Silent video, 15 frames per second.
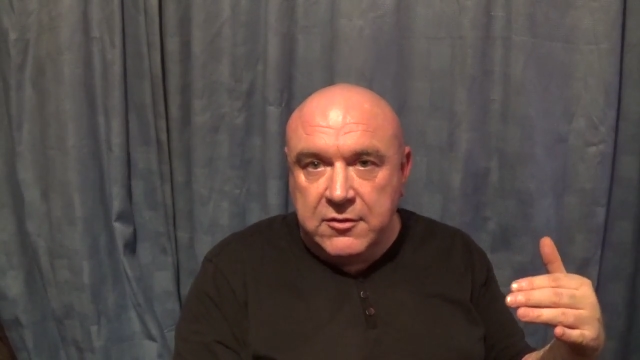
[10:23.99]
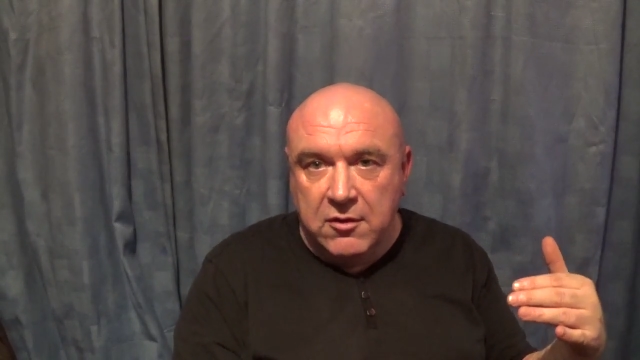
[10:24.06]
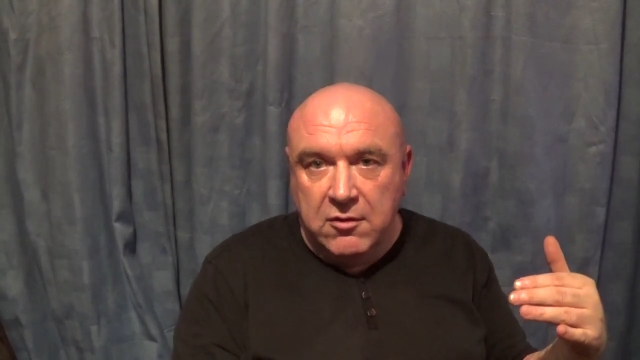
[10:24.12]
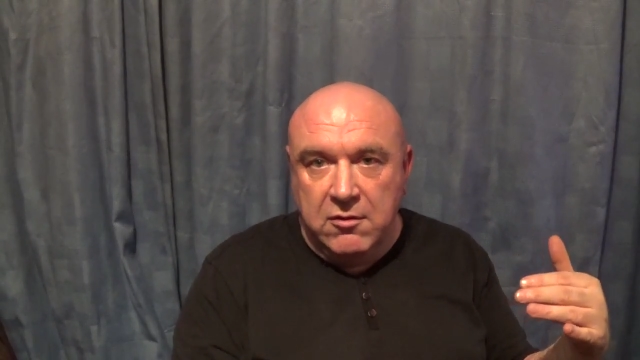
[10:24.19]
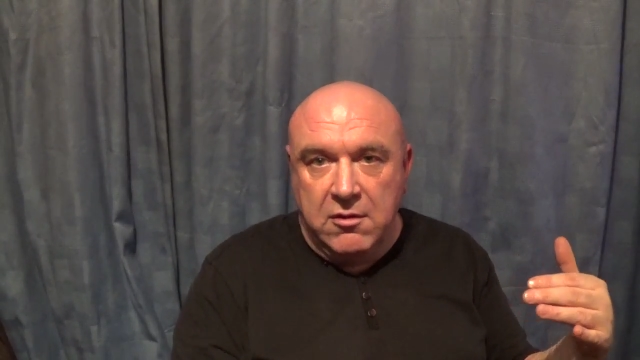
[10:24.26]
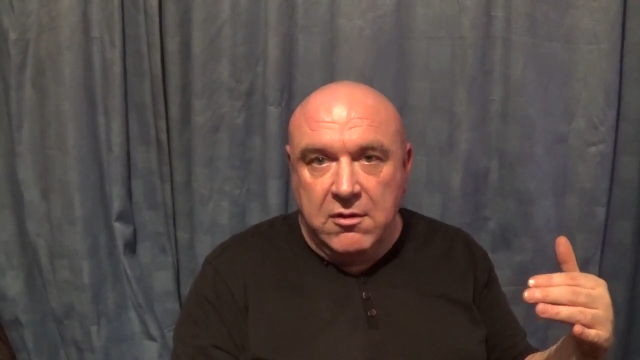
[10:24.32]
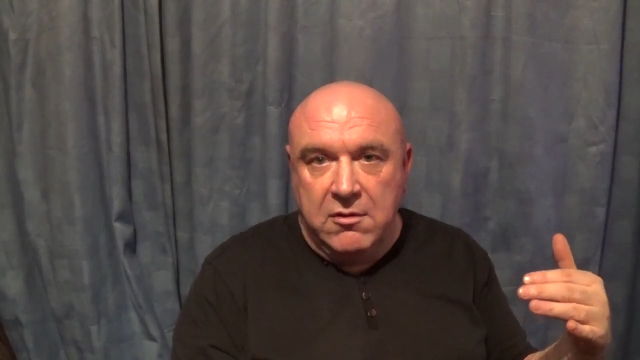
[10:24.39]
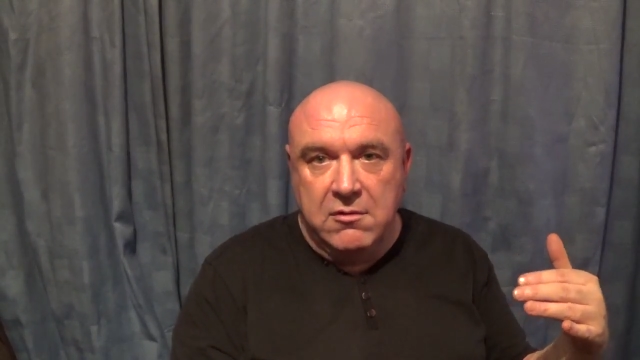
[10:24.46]

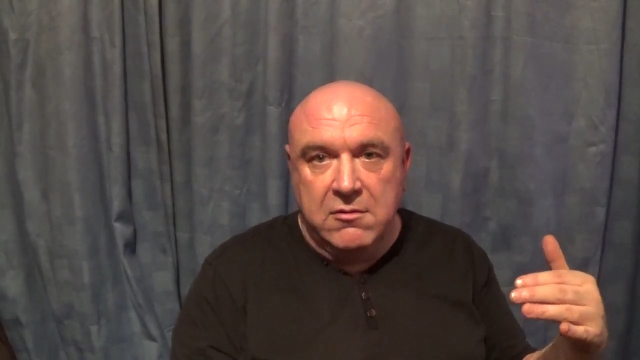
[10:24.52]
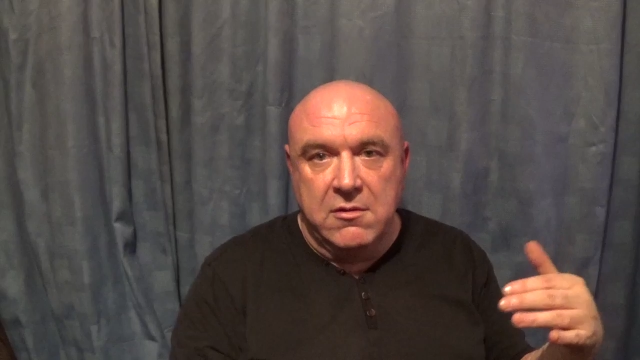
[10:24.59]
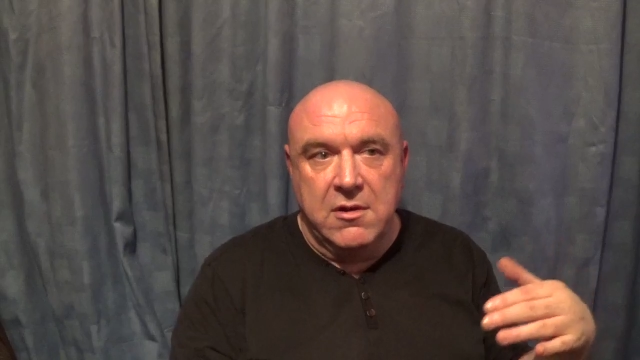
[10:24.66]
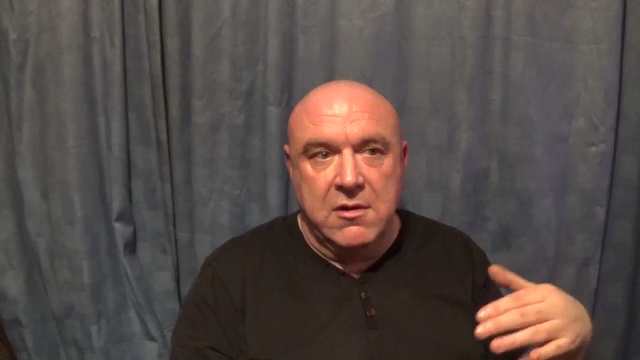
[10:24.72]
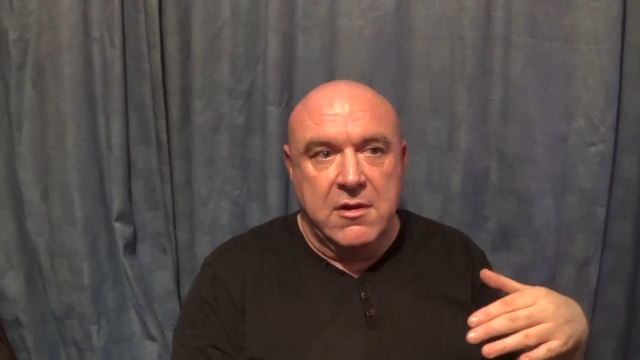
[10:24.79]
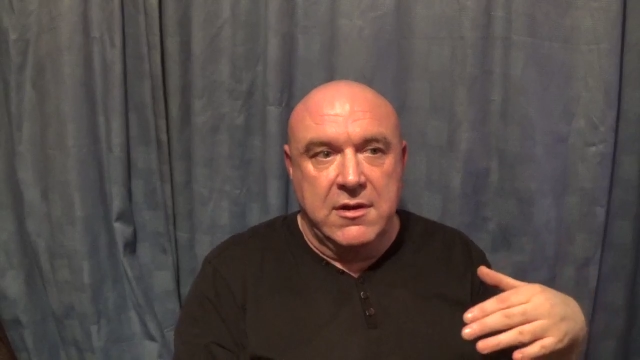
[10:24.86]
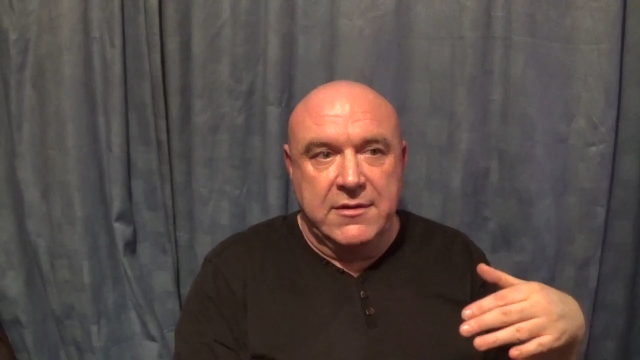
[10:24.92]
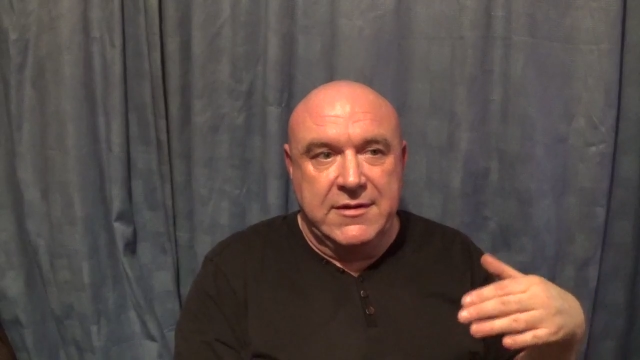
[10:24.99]
or
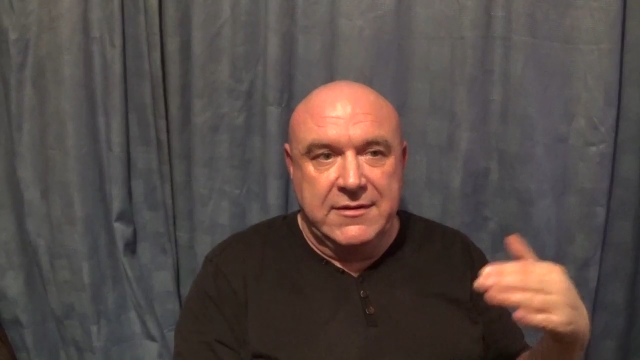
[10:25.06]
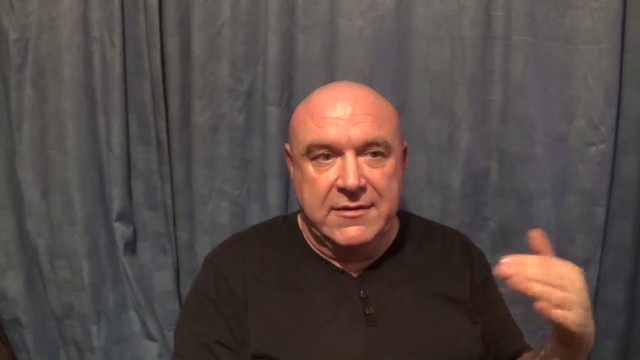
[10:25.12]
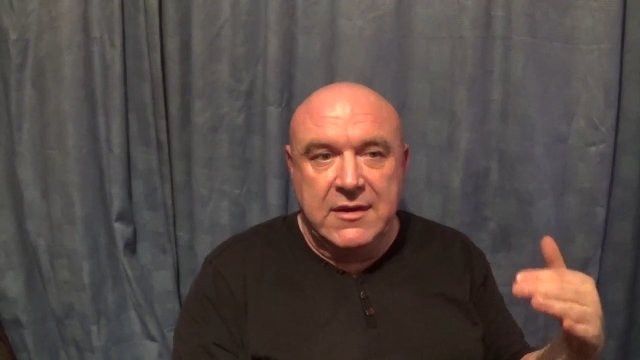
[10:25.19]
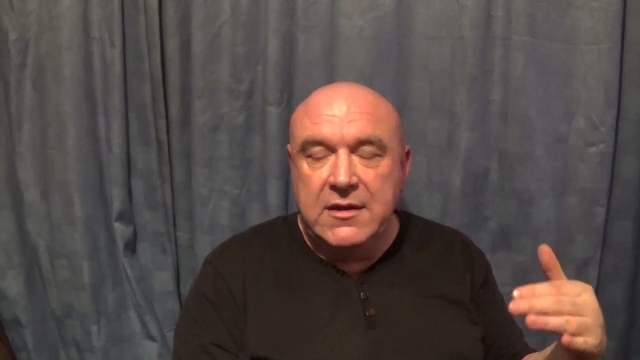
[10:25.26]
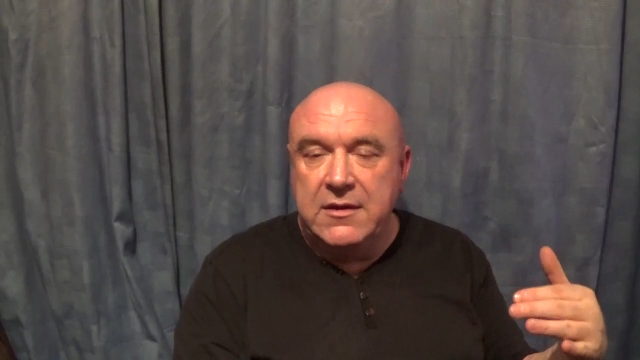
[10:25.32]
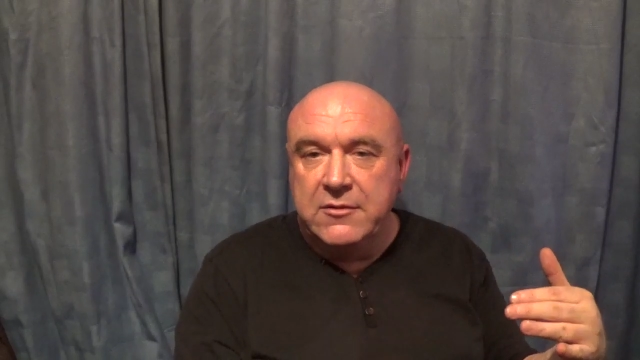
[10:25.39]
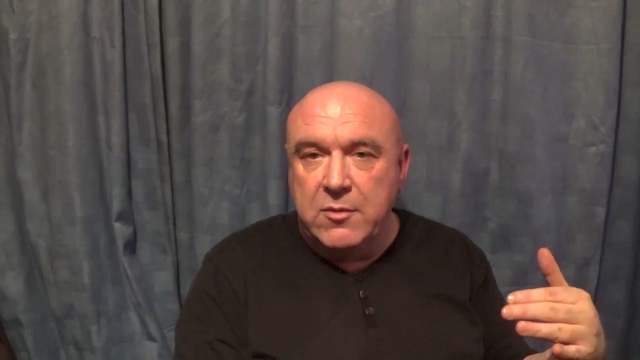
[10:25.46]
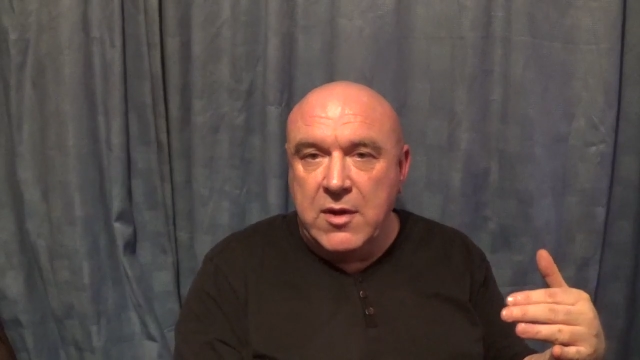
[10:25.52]
a
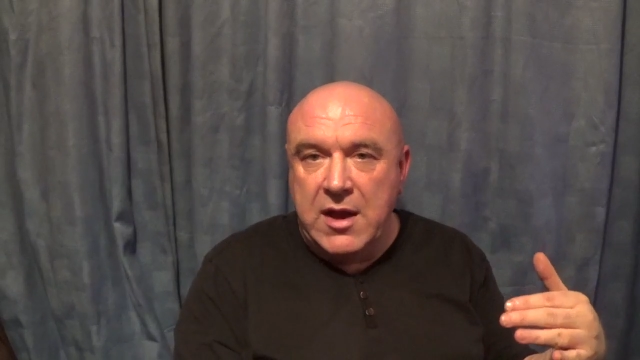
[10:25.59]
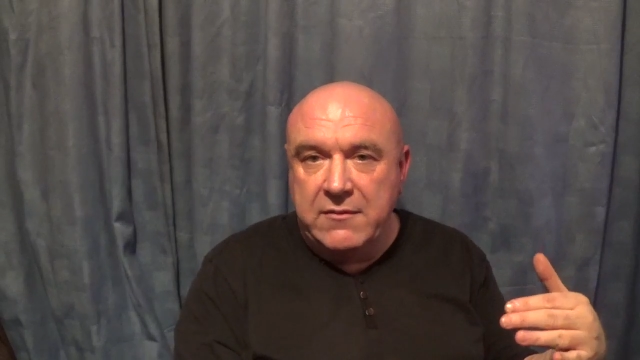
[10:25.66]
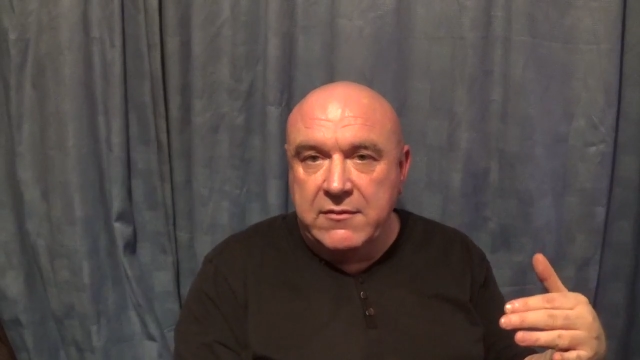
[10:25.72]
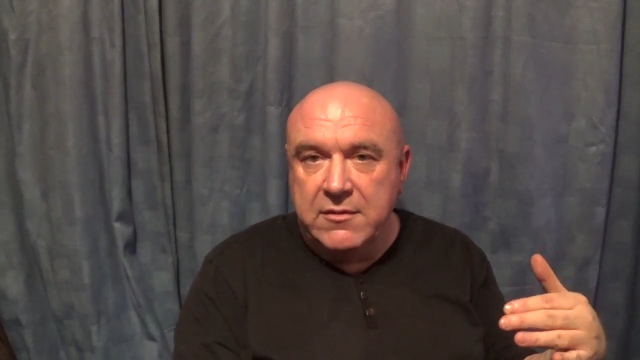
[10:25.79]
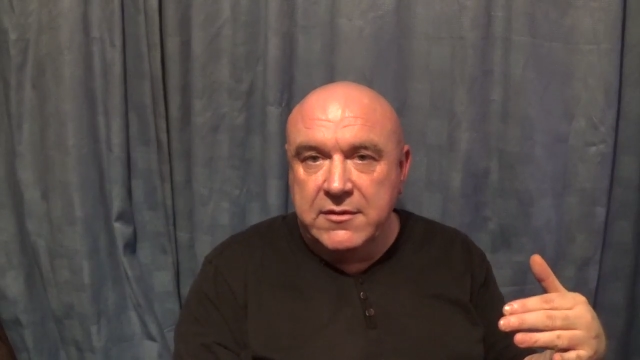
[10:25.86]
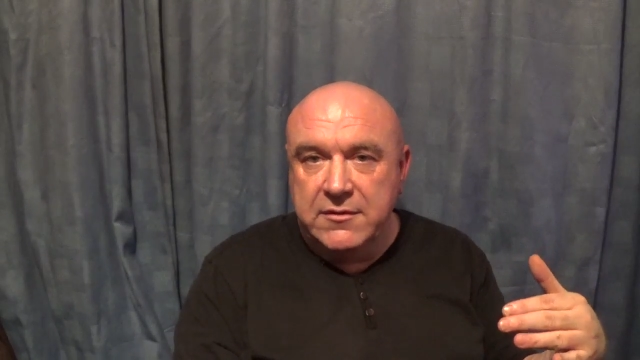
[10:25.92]
disease, whatever.